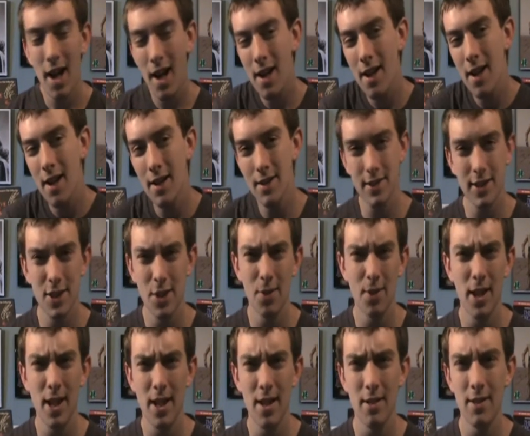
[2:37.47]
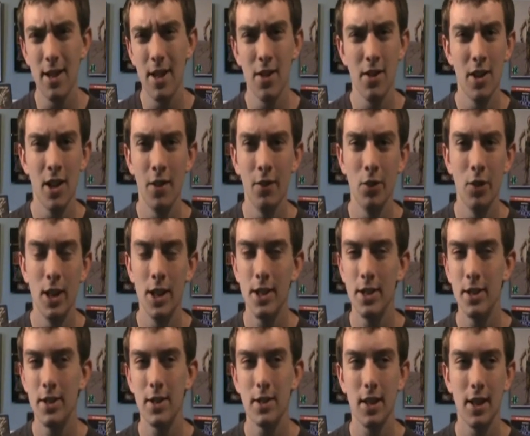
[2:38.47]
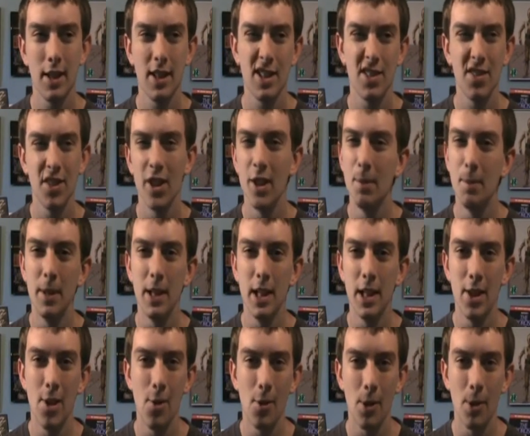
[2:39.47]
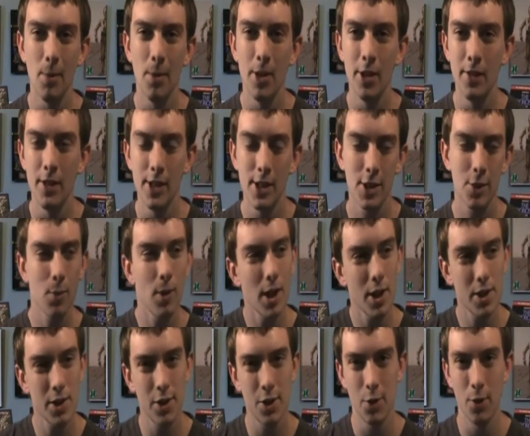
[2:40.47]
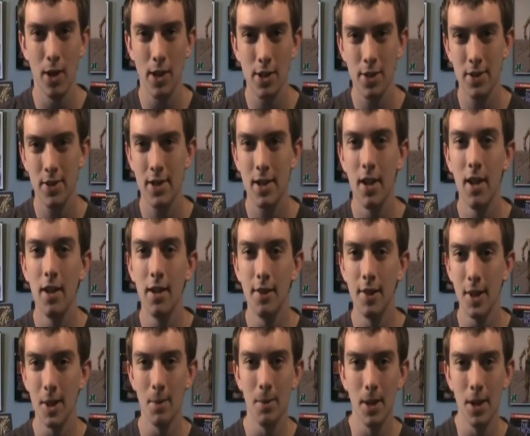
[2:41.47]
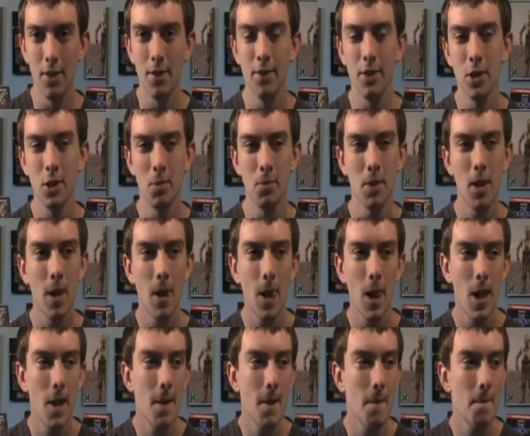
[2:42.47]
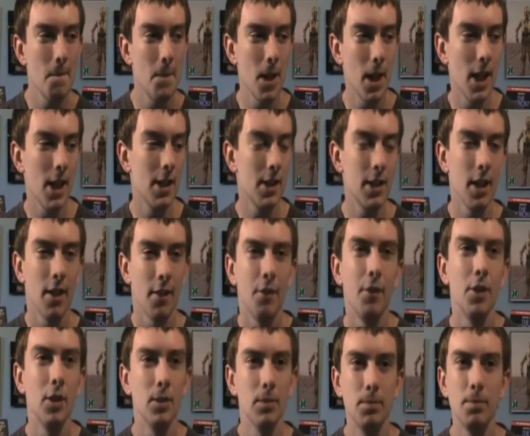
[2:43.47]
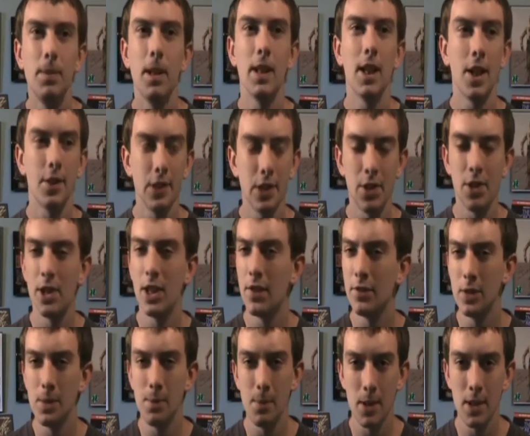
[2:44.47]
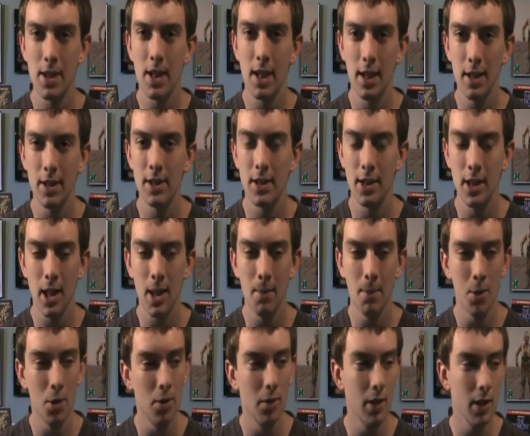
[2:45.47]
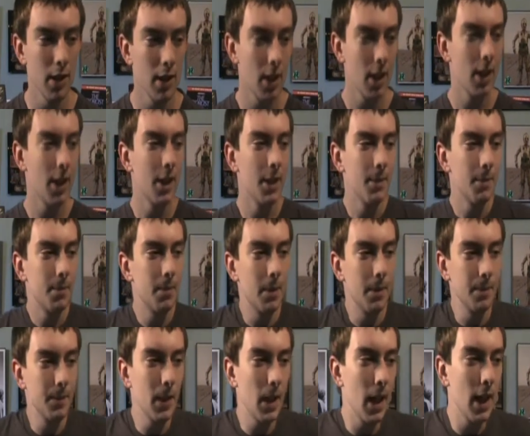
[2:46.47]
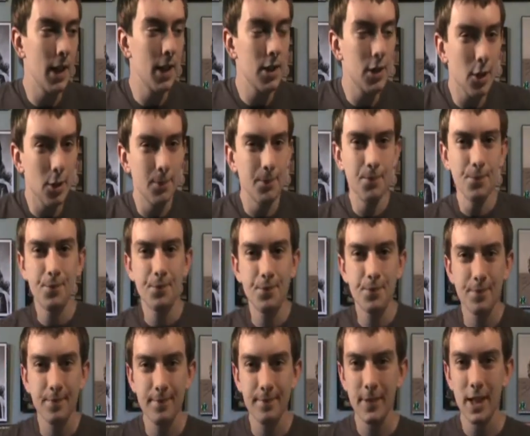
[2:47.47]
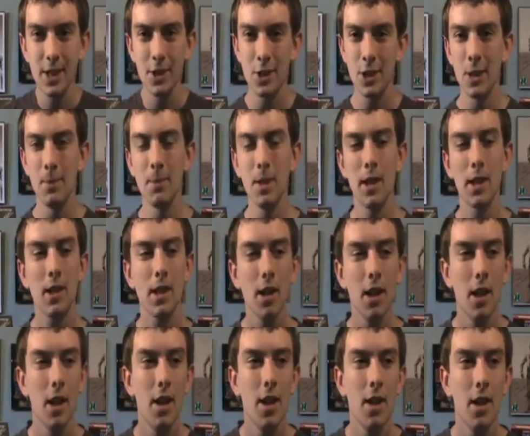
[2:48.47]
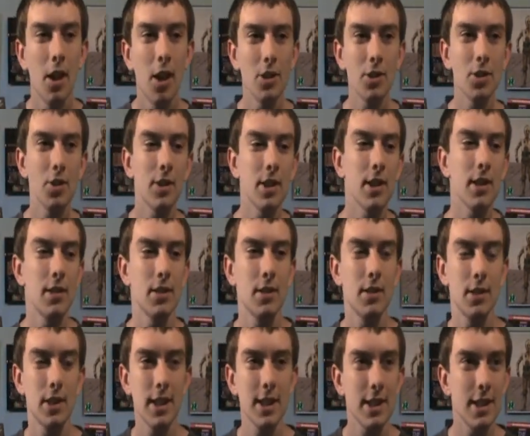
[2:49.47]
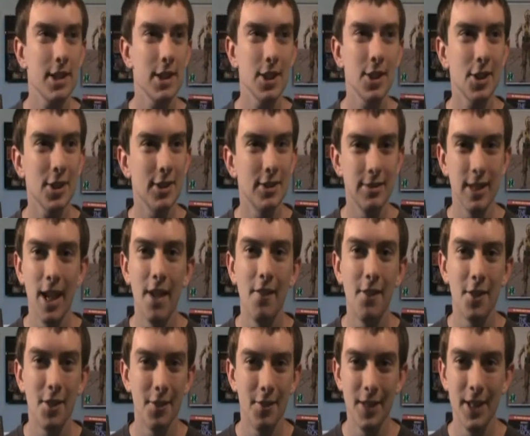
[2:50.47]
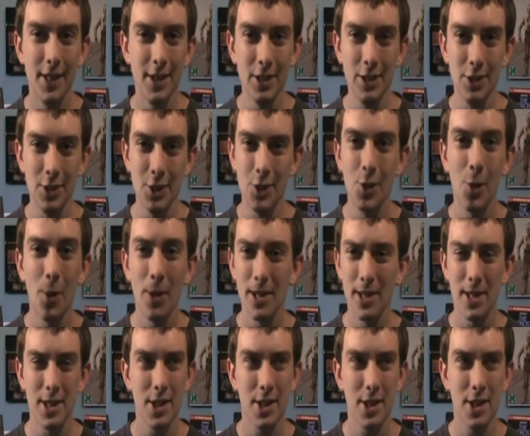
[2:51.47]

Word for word: I honestly don't hate Daredevil. I just think it's a very mediocre movie. Just watch the director's cut; you get a better film. But I, I feel Ben Affleck was definitely miscast in that movie. But I just don't. I see. like, also this this is such a left field choice.